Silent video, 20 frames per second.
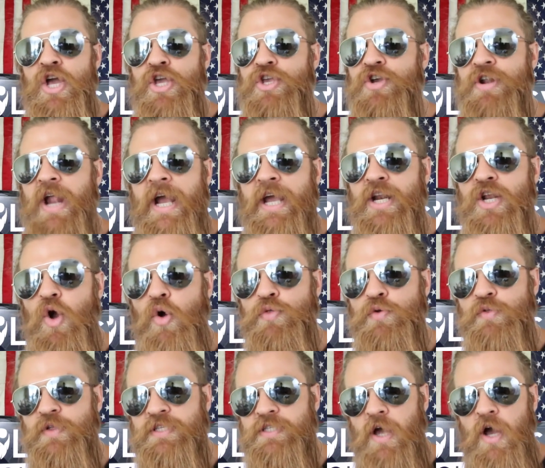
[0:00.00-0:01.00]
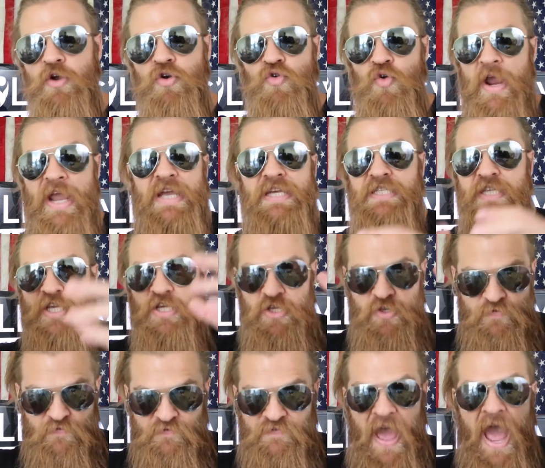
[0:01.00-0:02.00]
you're not gonna go through this a crazy
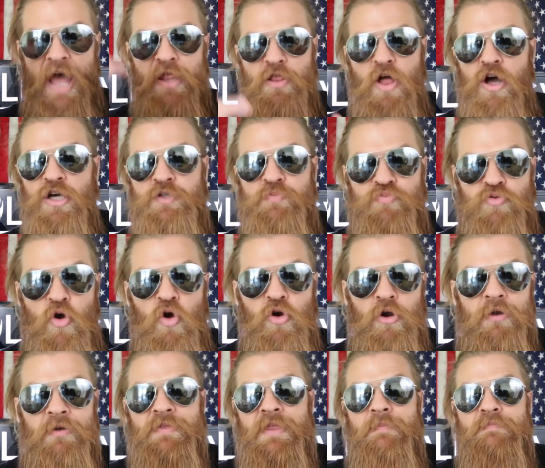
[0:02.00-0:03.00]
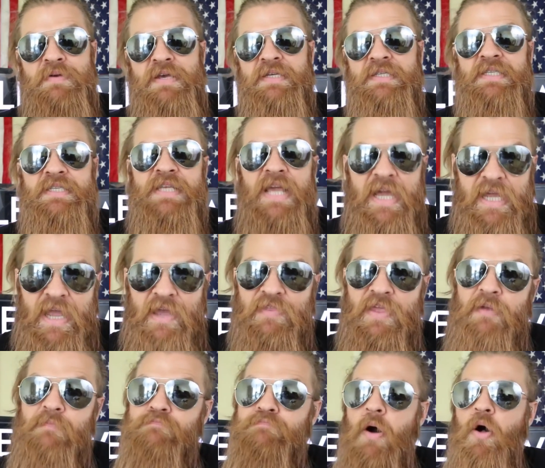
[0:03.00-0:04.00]
fat loss program and then be a stick and
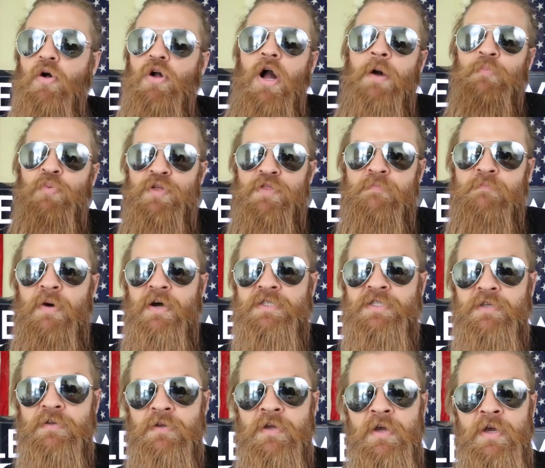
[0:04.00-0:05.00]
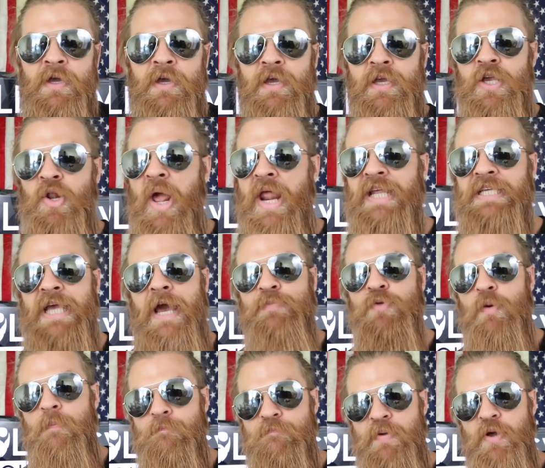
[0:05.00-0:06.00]
then bulk up with muscle. You know, anytime
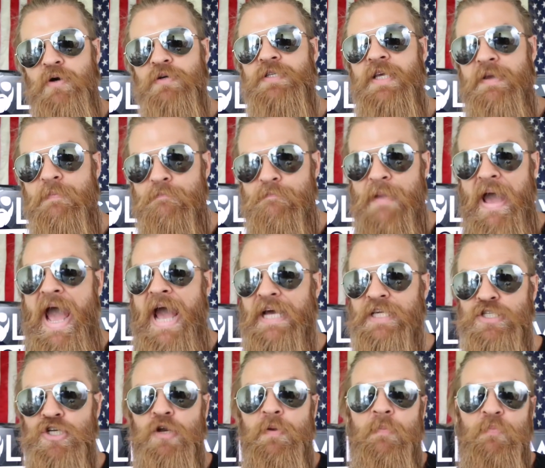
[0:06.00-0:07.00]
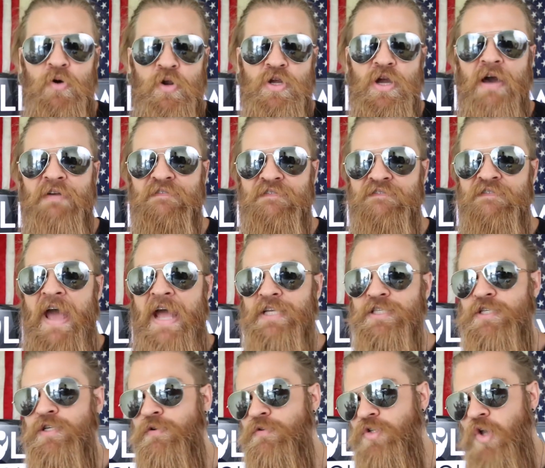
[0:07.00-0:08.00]
you're building mass, you're gonna be putting on fat
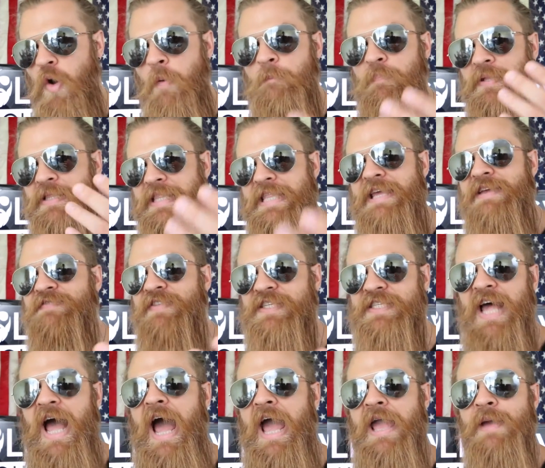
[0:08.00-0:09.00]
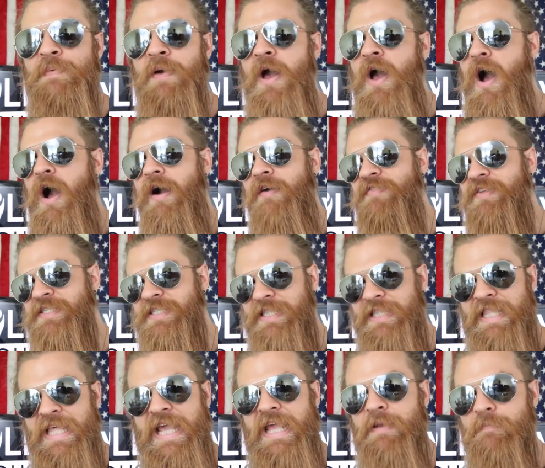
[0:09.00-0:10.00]
too. Don't believe this hype of this
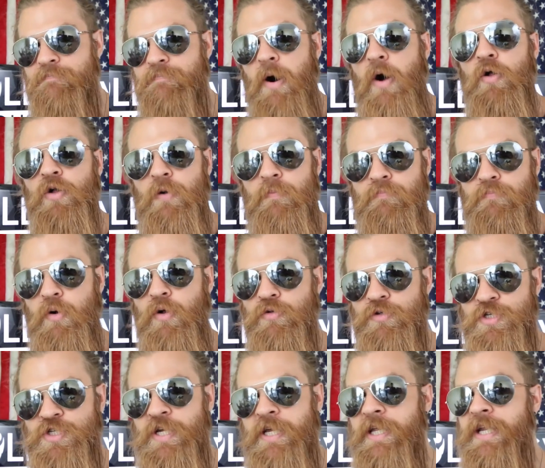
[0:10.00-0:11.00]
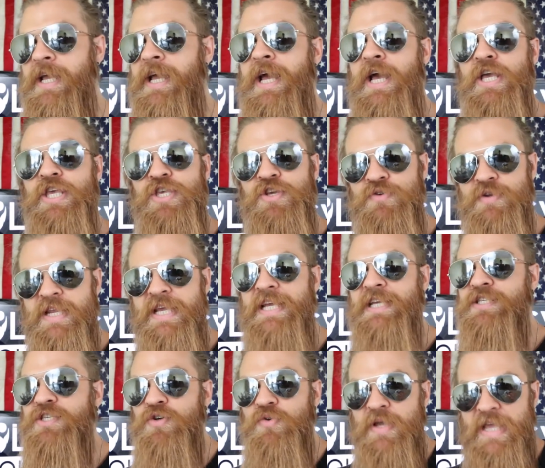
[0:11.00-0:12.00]
lean bulk bullshit. You
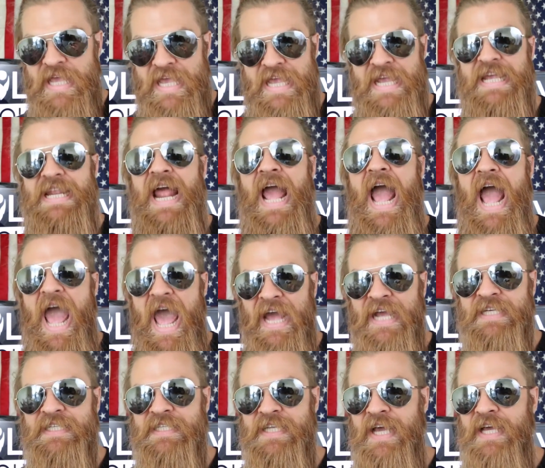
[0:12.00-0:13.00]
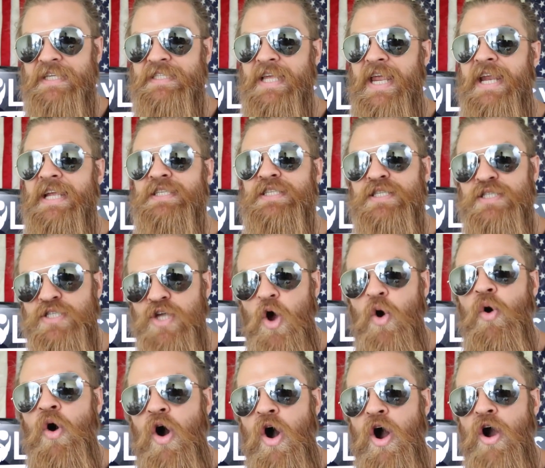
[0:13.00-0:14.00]
need to eat excess, and it's
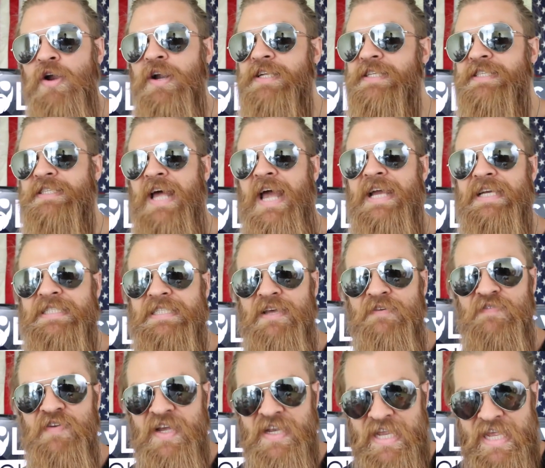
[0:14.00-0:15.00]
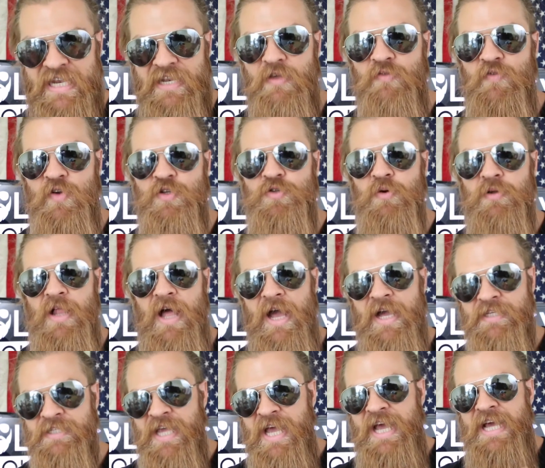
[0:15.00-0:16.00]
so hard and scientific and
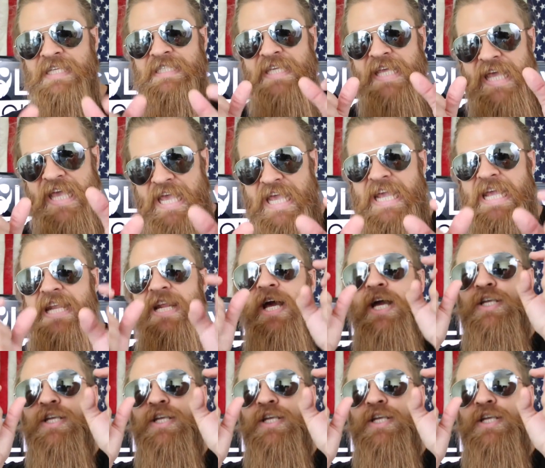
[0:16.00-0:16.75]
individualized to eat